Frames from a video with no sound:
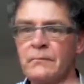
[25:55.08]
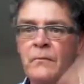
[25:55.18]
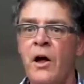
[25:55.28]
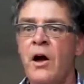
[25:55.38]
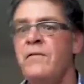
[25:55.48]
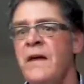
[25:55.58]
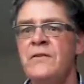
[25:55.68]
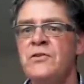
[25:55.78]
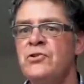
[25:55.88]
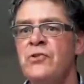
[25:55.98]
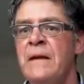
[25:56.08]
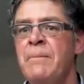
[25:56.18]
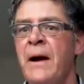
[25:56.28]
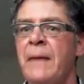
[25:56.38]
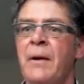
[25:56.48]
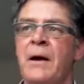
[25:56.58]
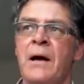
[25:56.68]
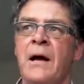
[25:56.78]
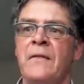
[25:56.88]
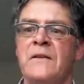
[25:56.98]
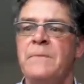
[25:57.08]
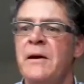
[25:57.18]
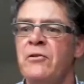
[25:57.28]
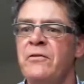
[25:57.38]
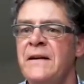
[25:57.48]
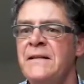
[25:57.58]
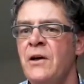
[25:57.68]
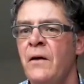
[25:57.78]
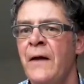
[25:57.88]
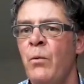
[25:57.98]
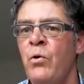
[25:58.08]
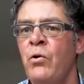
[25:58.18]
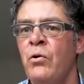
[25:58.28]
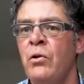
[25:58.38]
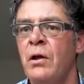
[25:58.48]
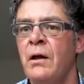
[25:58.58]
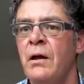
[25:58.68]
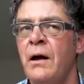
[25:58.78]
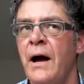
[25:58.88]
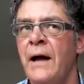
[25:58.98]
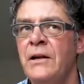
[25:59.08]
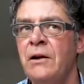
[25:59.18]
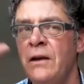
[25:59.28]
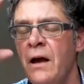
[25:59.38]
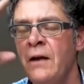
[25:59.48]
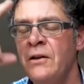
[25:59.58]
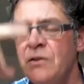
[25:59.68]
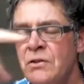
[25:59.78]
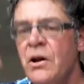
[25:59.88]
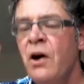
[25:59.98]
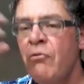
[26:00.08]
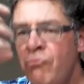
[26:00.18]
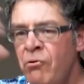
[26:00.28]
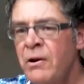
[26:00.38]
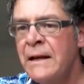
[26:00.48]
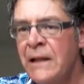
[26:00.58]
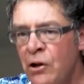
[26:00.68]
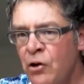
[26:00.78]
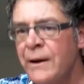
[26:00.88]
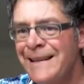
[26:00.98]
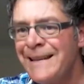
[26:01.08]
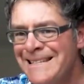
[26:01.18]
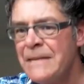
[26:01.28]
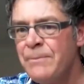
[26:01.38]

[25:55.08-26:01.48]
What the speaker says: Over there there's a drain pipe. There's a bit of graffiti on that wall. And you start really looking deep